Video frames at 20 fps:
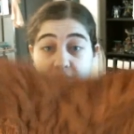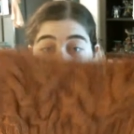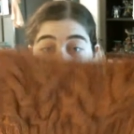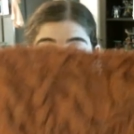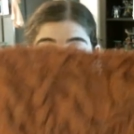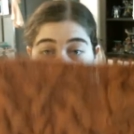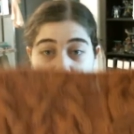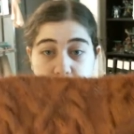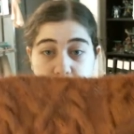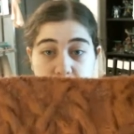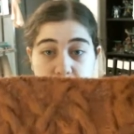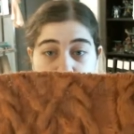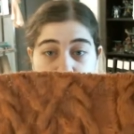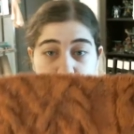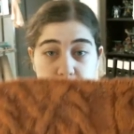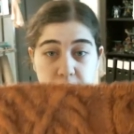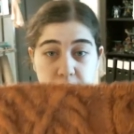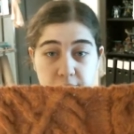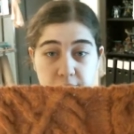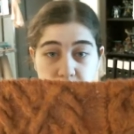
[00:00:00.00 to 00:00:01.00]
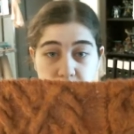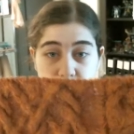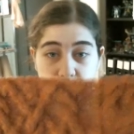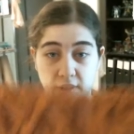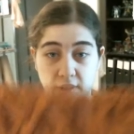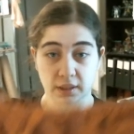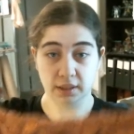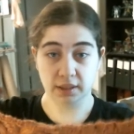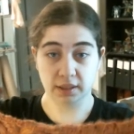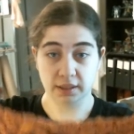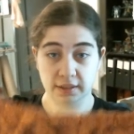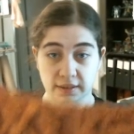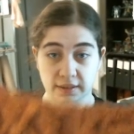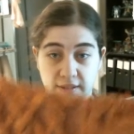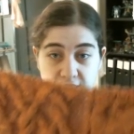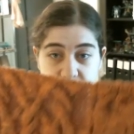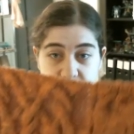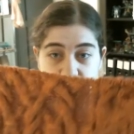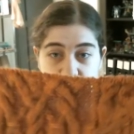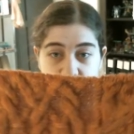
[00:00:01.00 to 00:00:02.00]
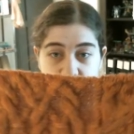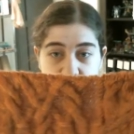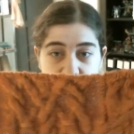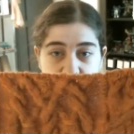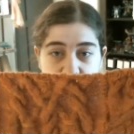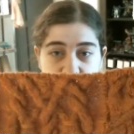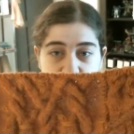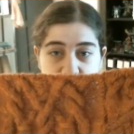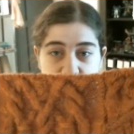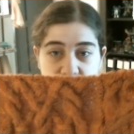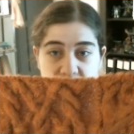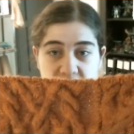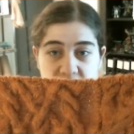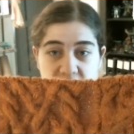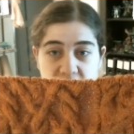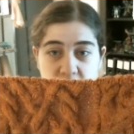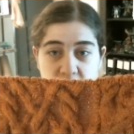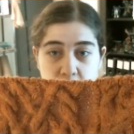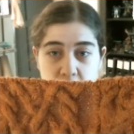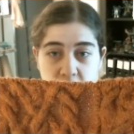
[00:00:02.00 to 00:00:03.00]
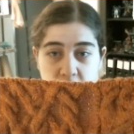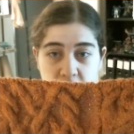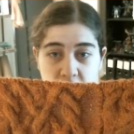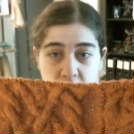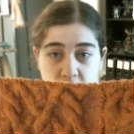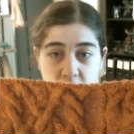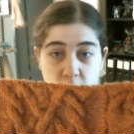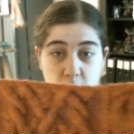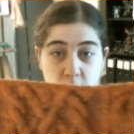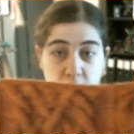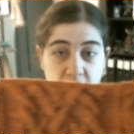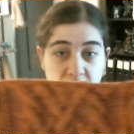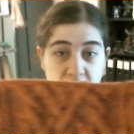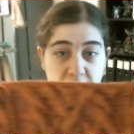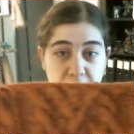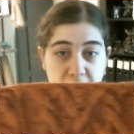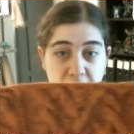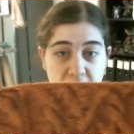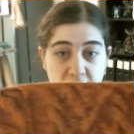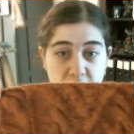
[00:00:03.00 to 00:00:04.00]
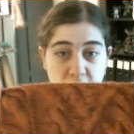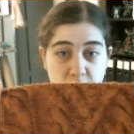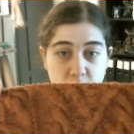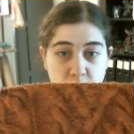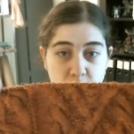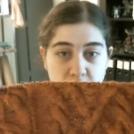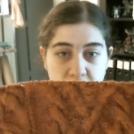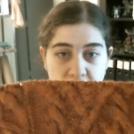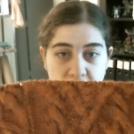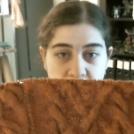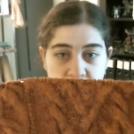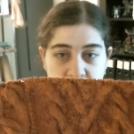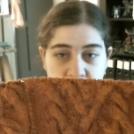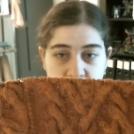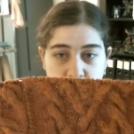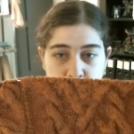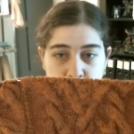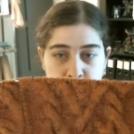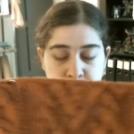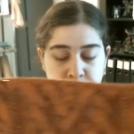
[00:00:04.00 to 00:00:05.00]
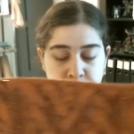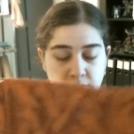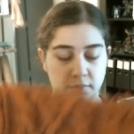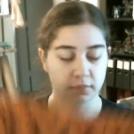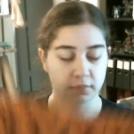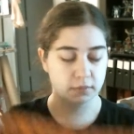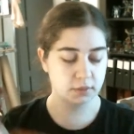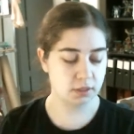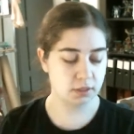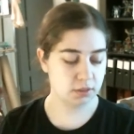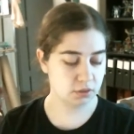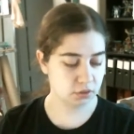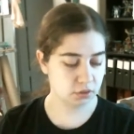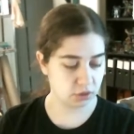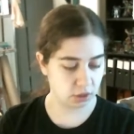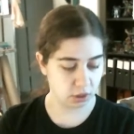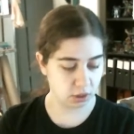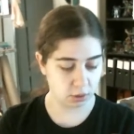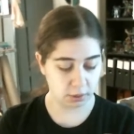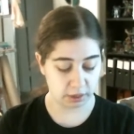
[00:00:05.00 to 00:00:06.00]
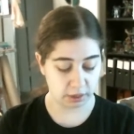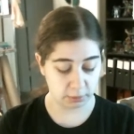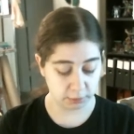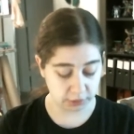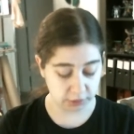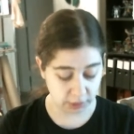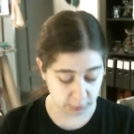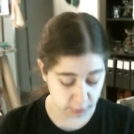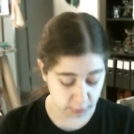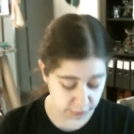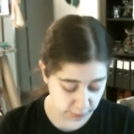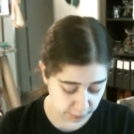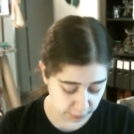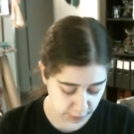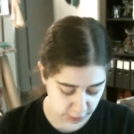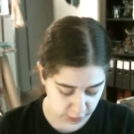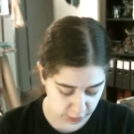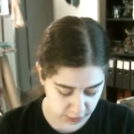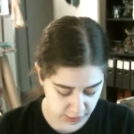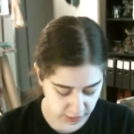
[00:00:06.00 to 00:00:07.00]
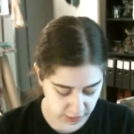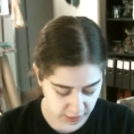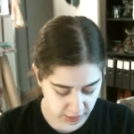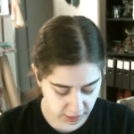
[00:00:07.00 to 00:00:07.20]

Here we go. This is, you can see the marker, where I've been, where I am. So I will now move the marker.